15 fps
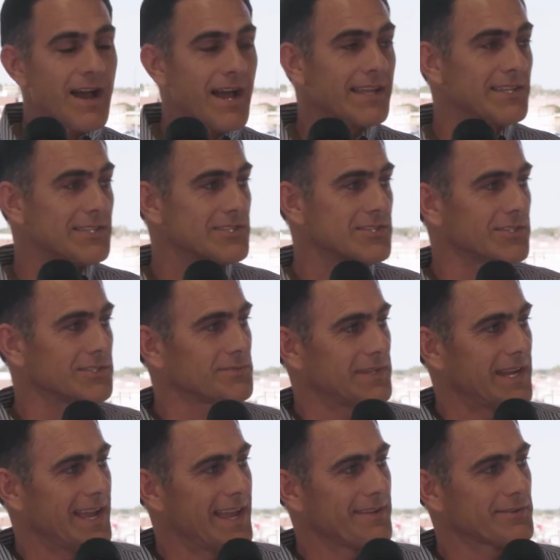I consult
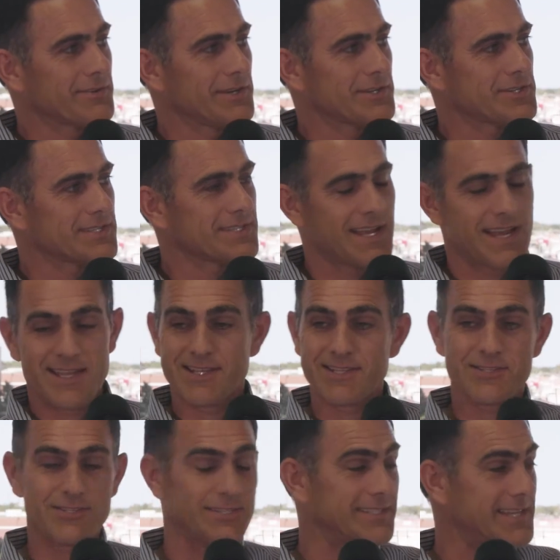when I have questions. I
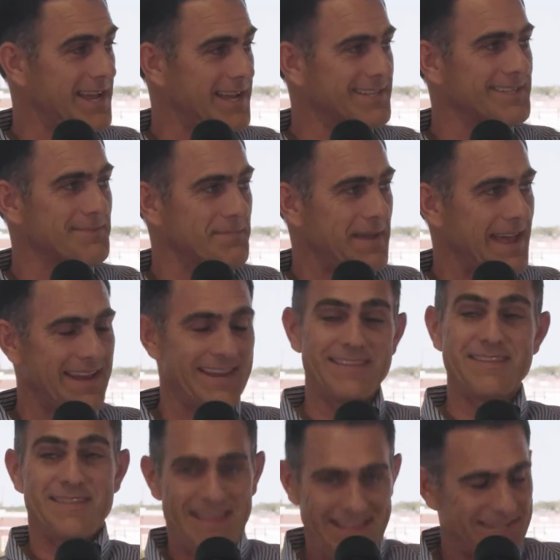consult Dax and Matt, and
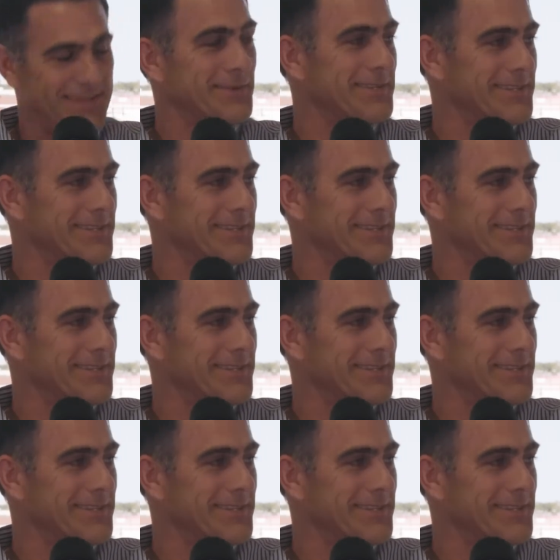then they go